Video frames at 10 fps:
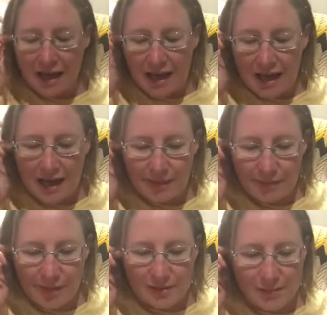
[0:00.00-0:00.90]
I
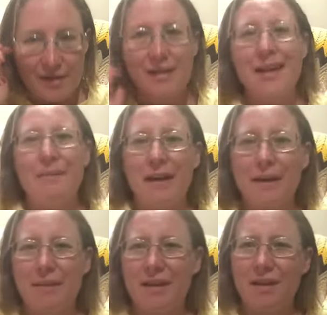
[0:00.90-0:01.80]
was supposed to come back a
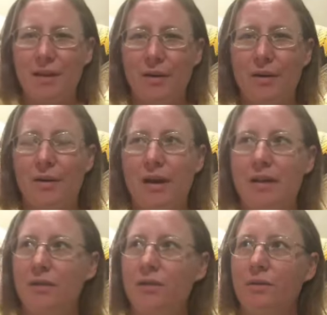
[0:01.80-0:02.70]
month ago
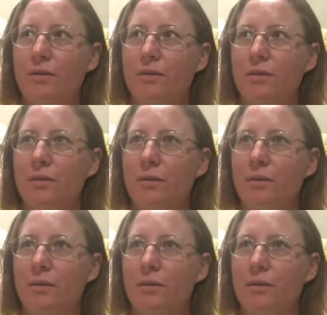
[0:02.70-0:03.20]
and do